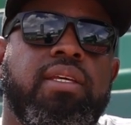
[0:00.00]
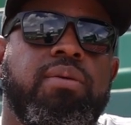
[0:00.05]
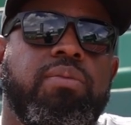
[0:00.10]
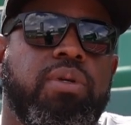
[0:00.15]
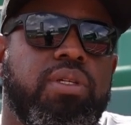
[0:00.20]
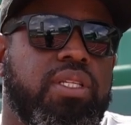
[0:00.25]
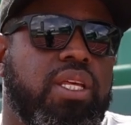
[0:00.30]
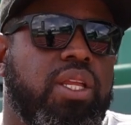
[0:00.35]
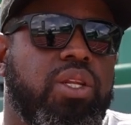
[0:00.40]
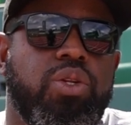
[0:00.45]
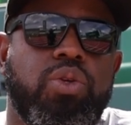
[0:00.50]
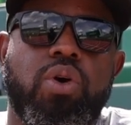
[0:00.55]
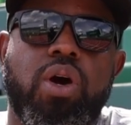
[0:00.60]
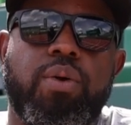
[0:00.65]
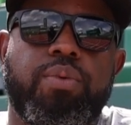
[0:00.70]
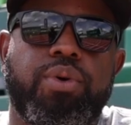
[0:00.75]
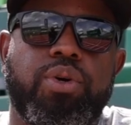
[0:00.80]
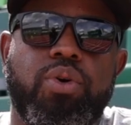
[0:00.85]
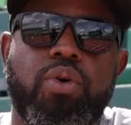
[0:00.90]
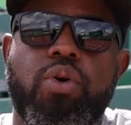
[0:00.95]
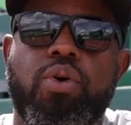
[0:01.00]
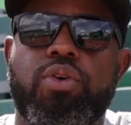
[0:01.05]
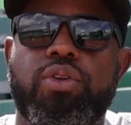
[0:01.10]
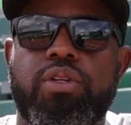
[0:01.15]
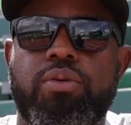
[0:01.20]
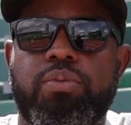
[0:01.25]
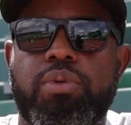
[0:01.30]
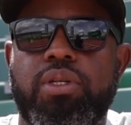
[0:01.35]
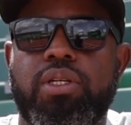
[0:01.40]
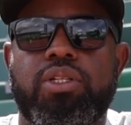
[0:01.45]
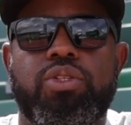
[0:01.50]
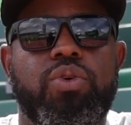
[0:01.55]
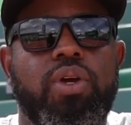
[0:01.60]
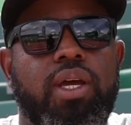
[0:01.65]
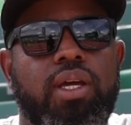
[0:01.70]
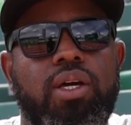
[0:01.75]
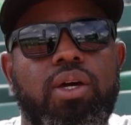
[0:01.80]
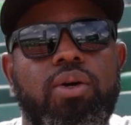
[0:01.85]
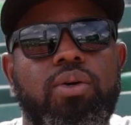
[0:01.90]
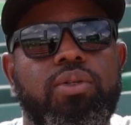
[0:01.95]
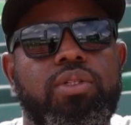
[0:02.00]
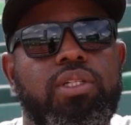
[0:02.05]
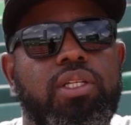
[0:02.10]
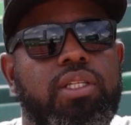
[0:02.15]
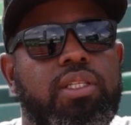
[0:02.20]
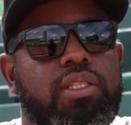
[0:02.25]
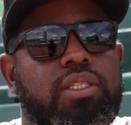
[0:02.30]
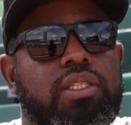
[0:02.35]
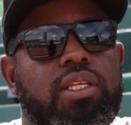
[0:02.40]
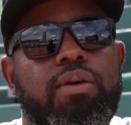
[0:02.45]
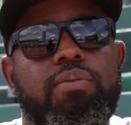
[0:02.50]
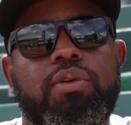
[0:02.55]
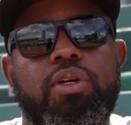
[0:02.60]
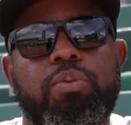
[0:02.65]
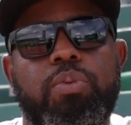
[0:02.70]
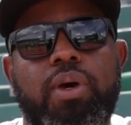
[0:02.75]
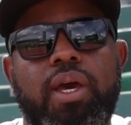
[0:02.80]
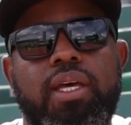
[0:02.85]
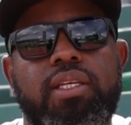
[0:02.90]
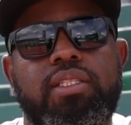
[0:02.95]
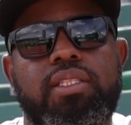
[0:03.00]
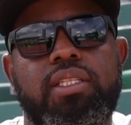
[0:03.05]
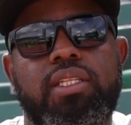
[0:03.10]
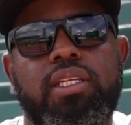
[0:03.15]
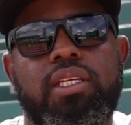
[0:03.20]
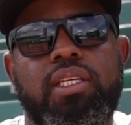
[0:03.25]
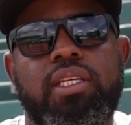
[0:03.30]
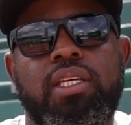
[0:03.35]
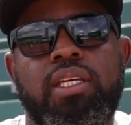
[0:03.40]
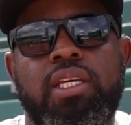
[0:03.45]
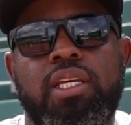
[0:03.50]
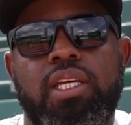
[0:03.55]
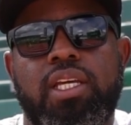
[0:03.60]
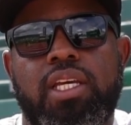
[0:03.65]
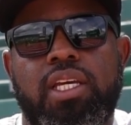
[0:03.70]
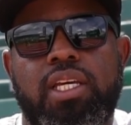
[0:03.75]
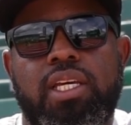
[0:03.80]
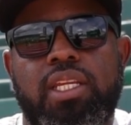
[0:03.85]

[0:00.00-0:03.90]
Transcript: because I knew I was going to be a track coach in some capacity, mm-hmm.